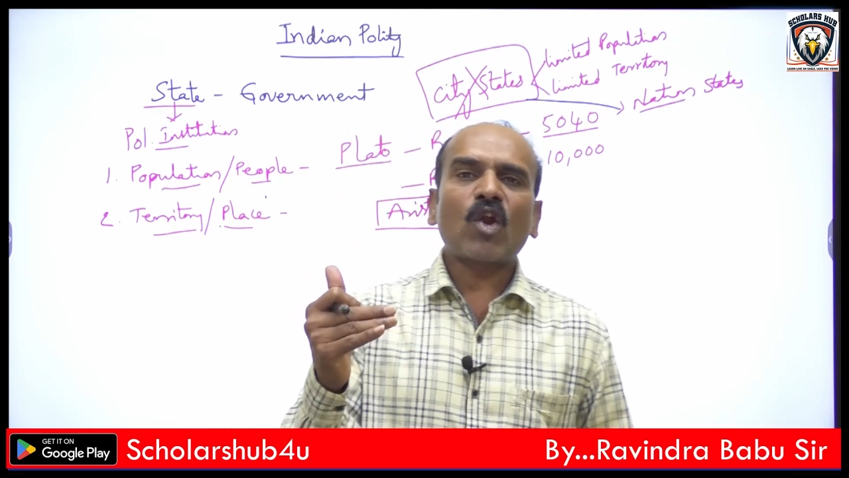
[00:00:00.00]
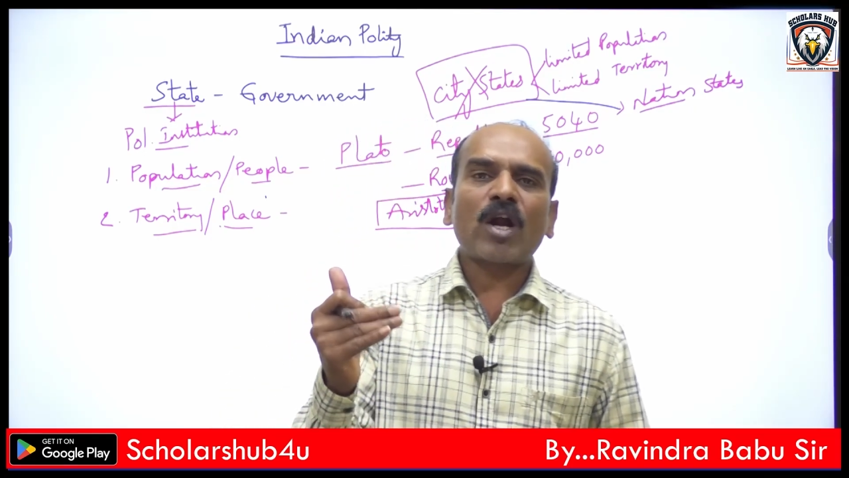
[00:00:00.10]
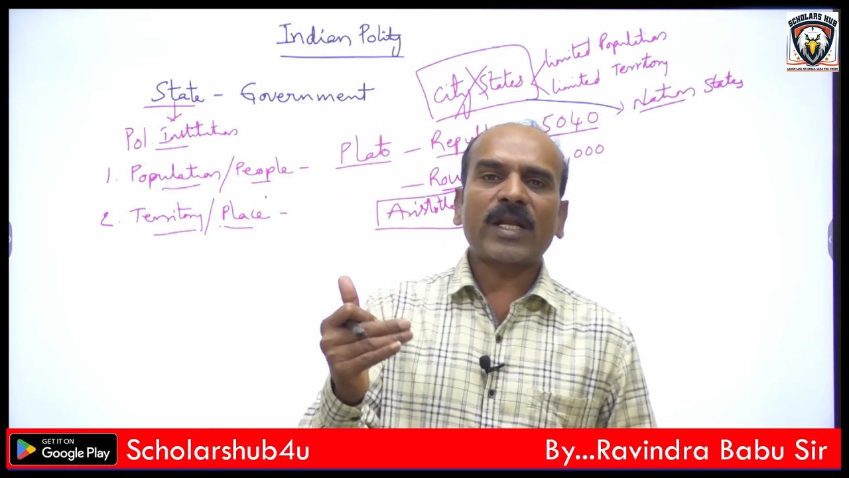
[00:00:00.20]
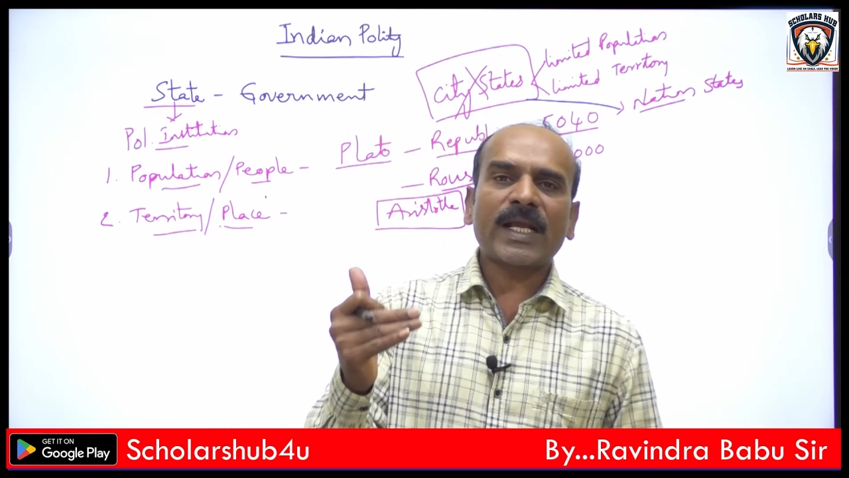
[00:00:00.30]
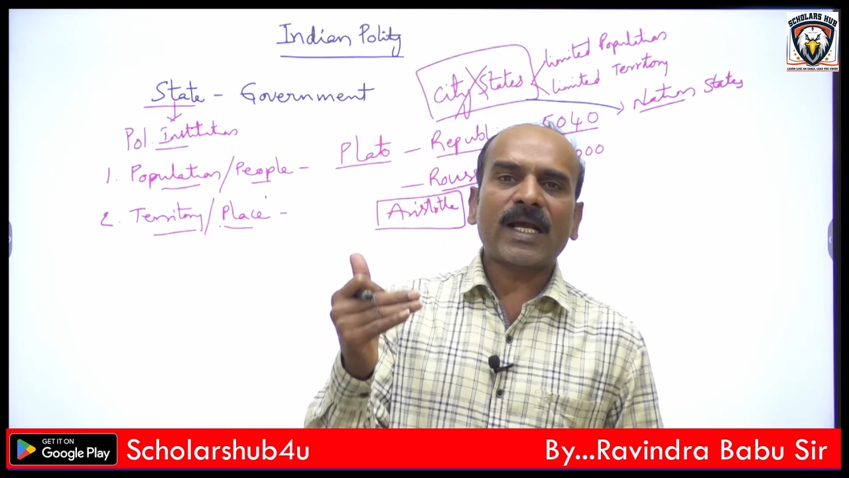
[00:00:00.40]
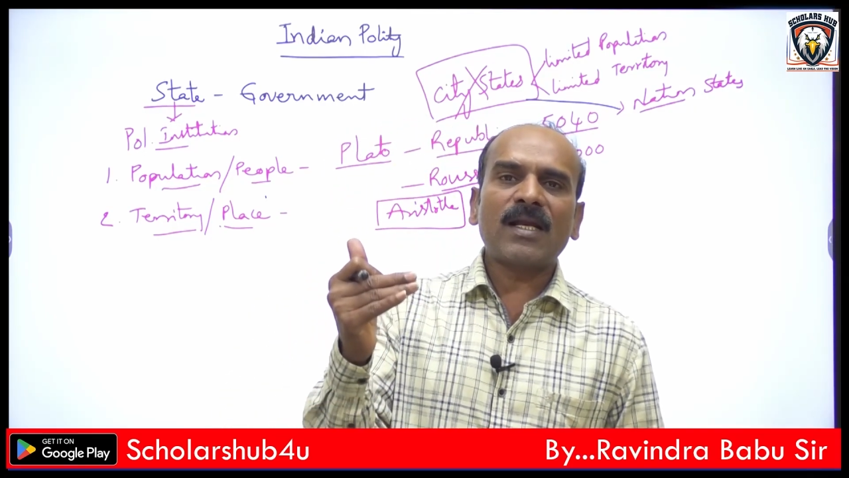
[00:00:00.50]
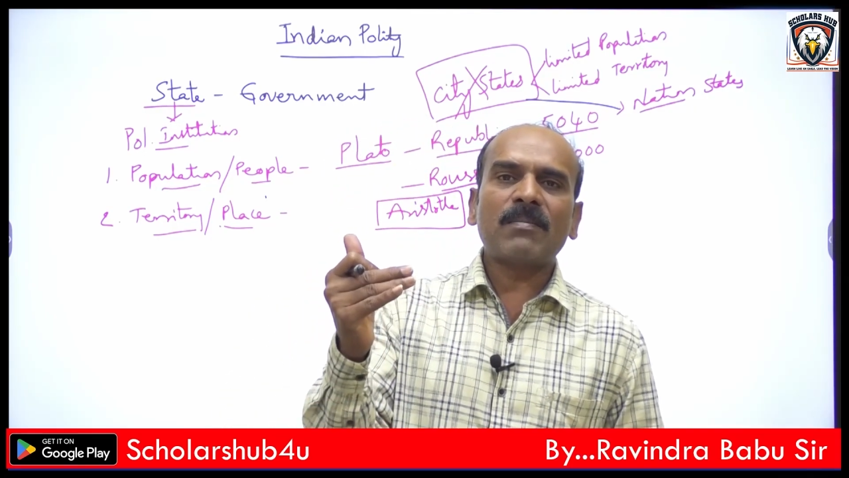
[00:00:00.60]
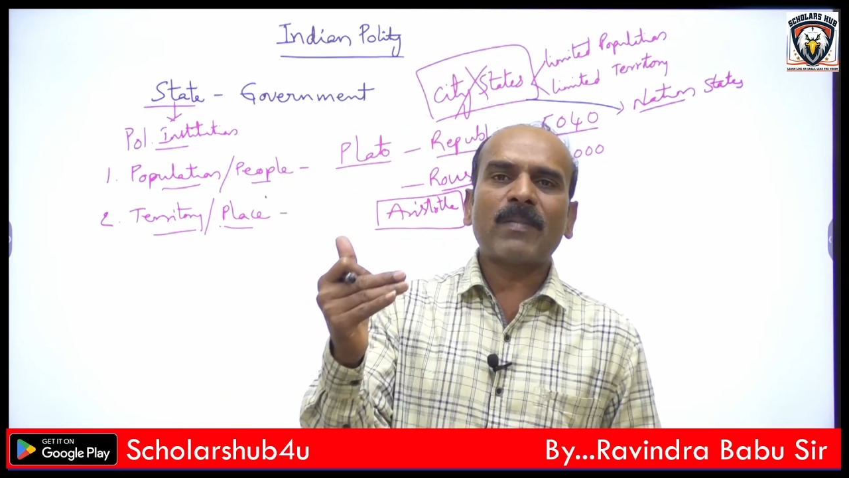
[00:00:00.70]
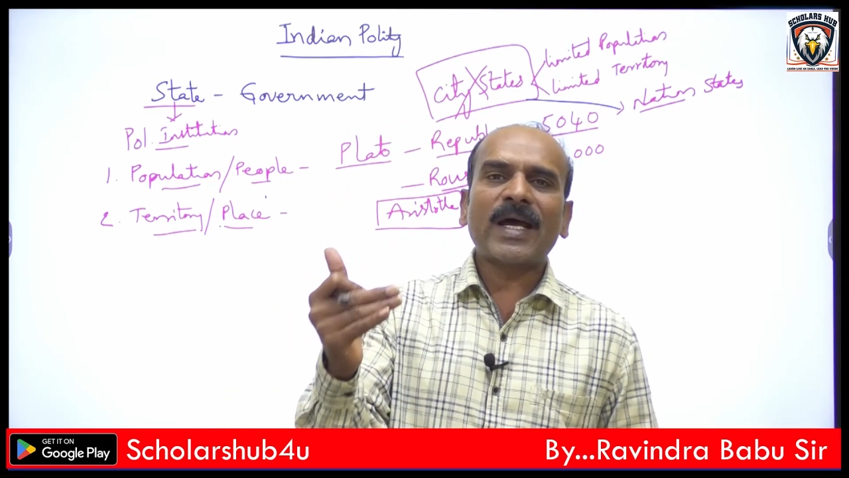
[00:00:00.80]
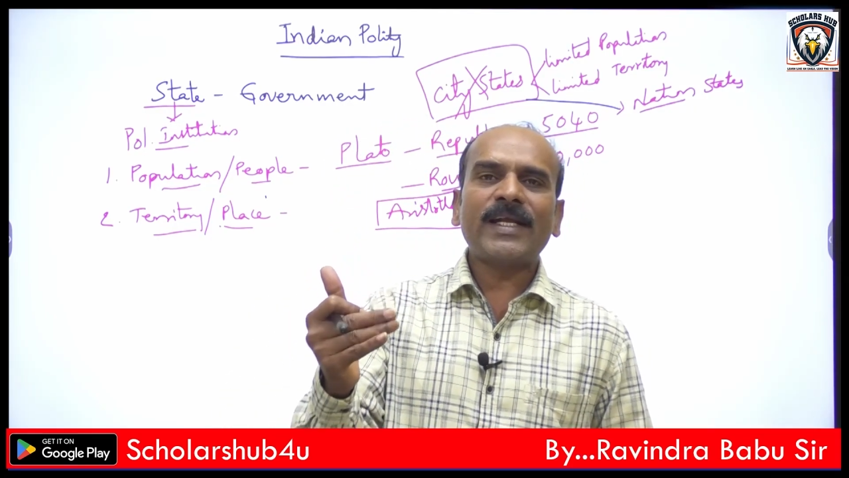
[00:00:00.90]
nautical
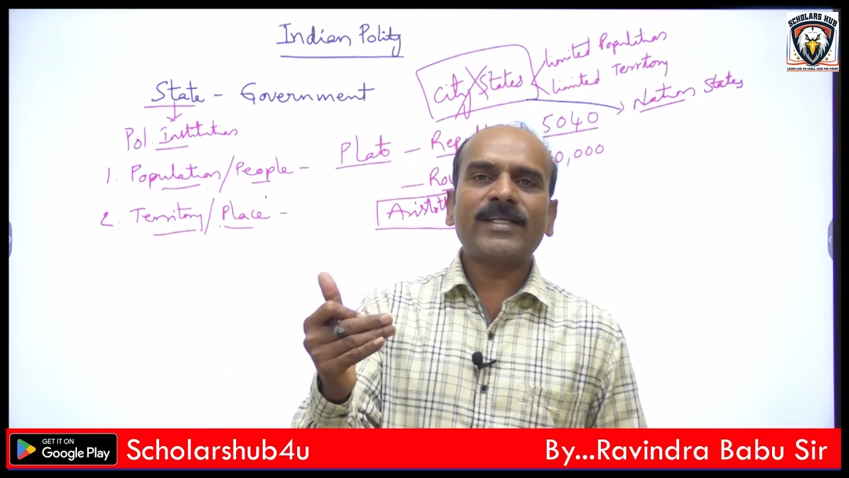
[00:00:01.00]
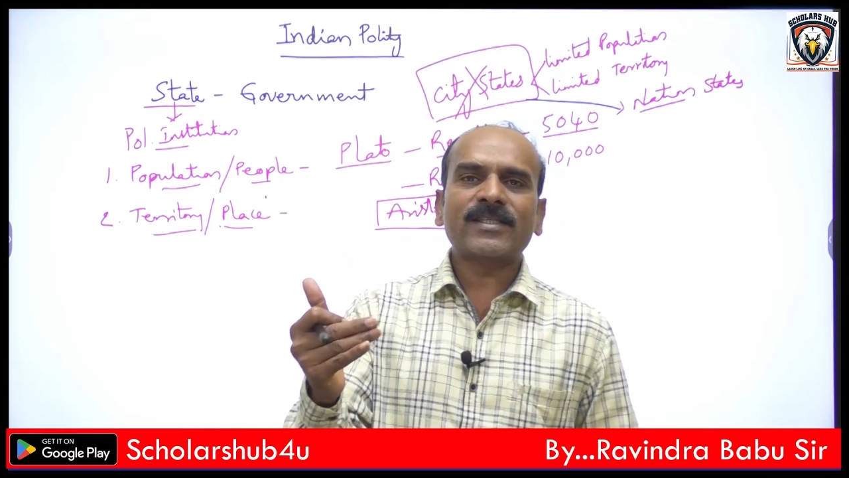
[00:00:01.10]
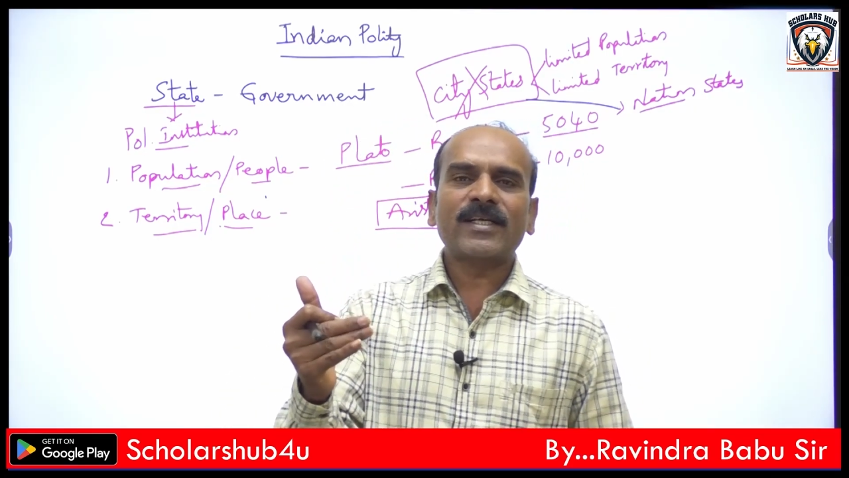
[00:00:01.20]
miles